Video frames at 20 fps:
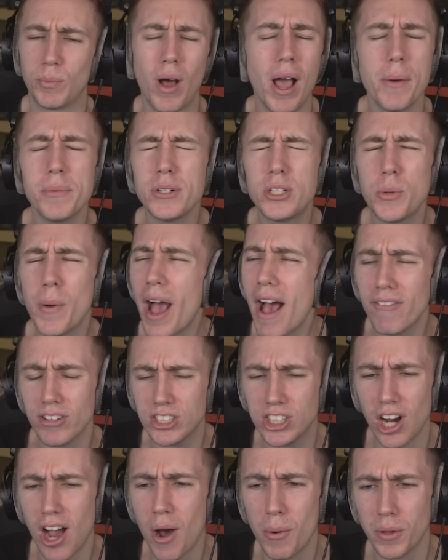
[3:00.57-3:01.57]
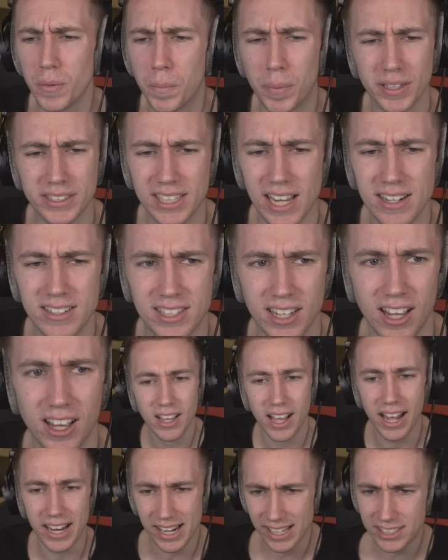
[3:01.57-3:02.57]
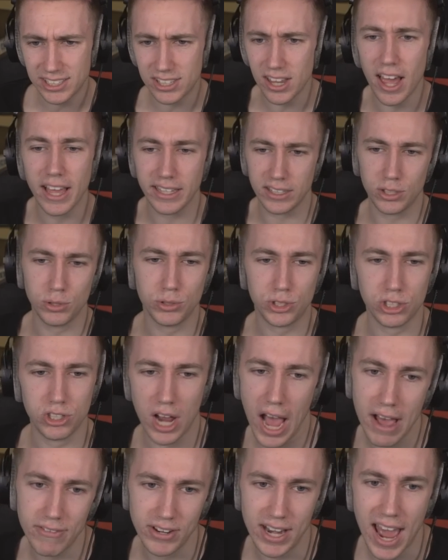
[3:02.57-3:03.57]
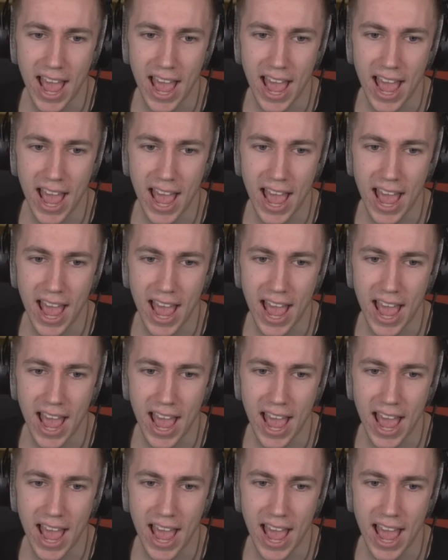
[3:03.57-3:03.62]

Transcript: Why would you have a jar with placenta? At least, like, you should have a